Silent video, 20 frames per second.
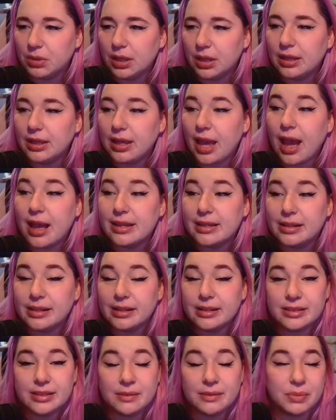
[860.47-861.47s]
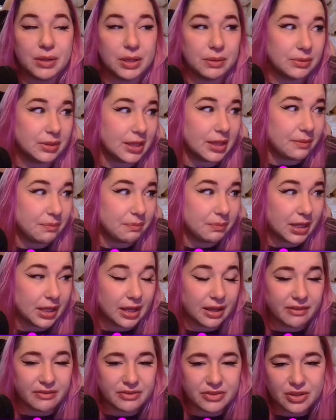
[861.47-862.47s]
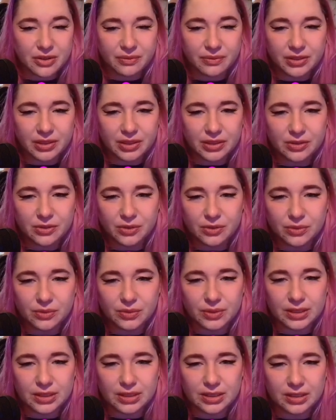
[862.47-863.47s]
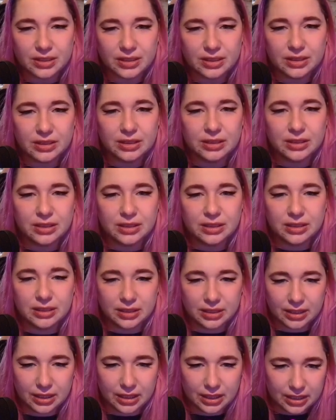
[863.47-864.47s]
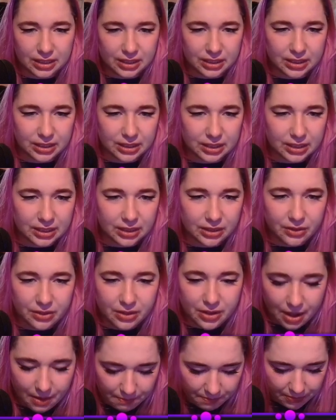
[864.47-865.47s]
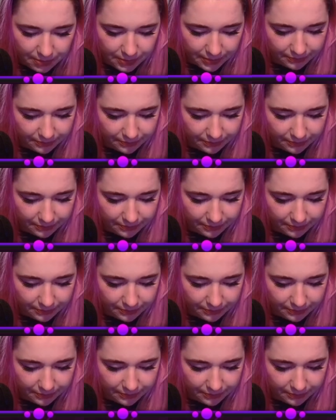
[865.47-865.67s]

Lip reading: Yeah, it is a baby. That may have something to do with it. Look up.